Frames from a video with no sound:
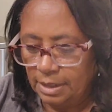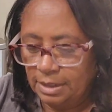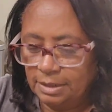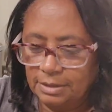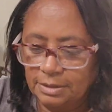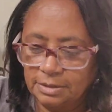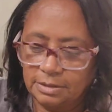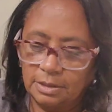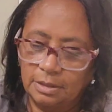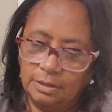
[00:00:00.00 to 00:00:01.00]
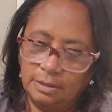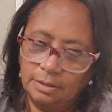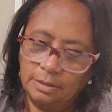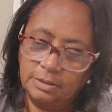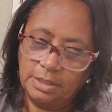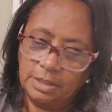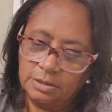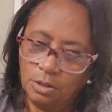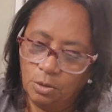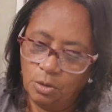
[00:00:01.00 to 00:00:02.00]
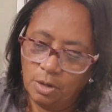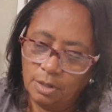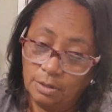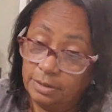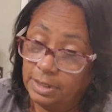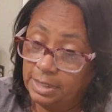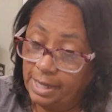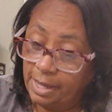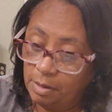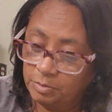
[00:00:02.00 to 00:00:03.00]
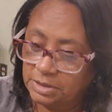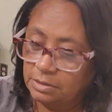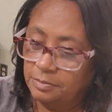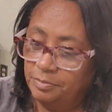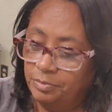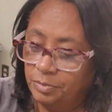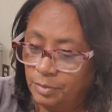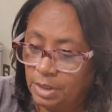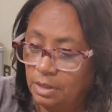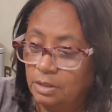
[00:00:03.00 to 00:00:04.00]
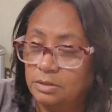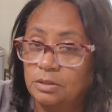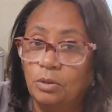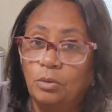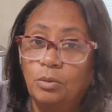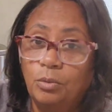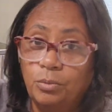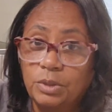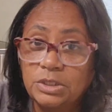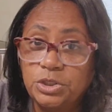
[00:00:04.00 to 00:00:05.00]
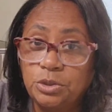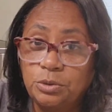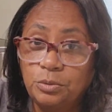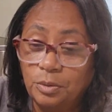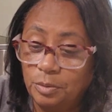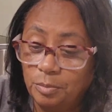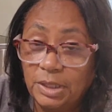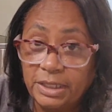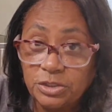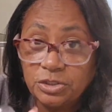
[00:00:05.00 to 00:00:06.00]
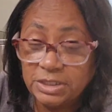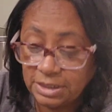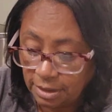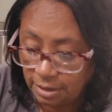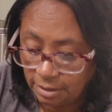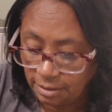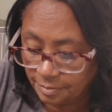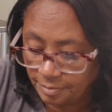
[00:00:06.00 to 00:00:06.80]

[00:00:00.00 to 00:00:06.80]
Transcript: is these are the caps. So once you plant your seed,